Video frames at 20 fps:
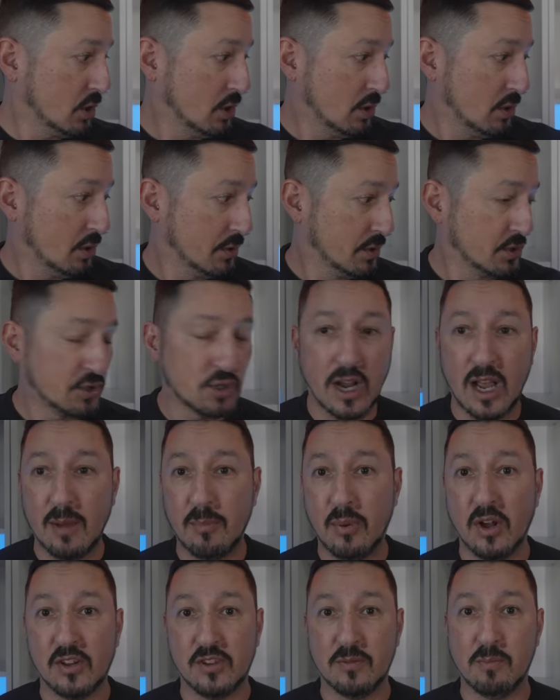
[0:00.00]
all the
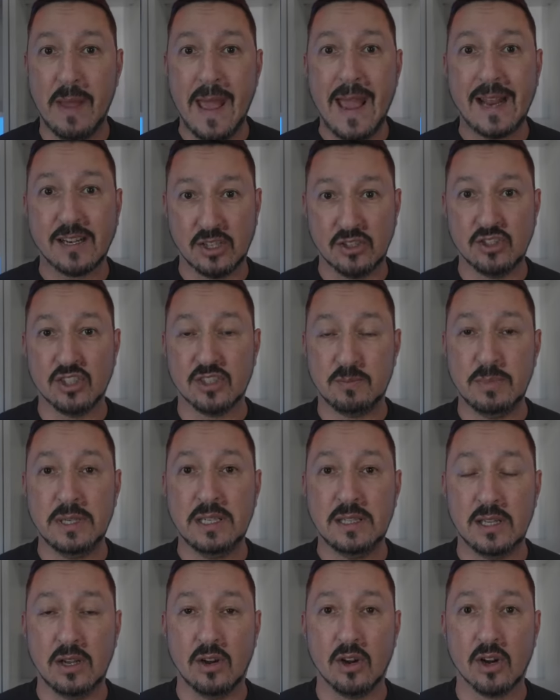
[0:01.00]
tripods back to just
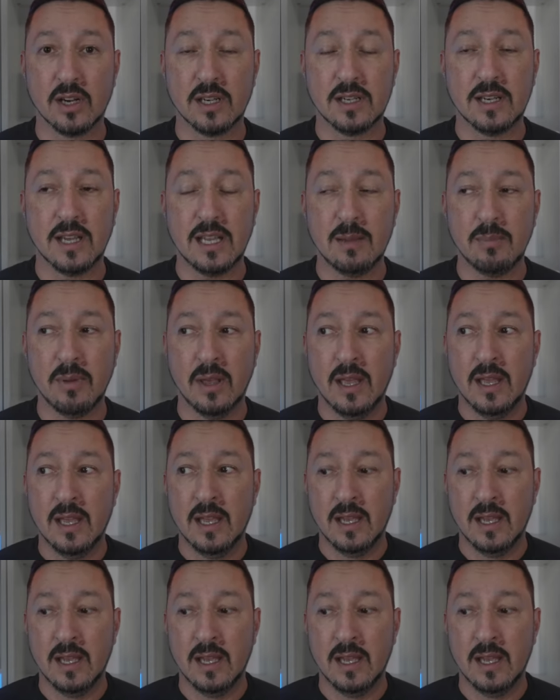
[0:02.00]
being the ARCA type.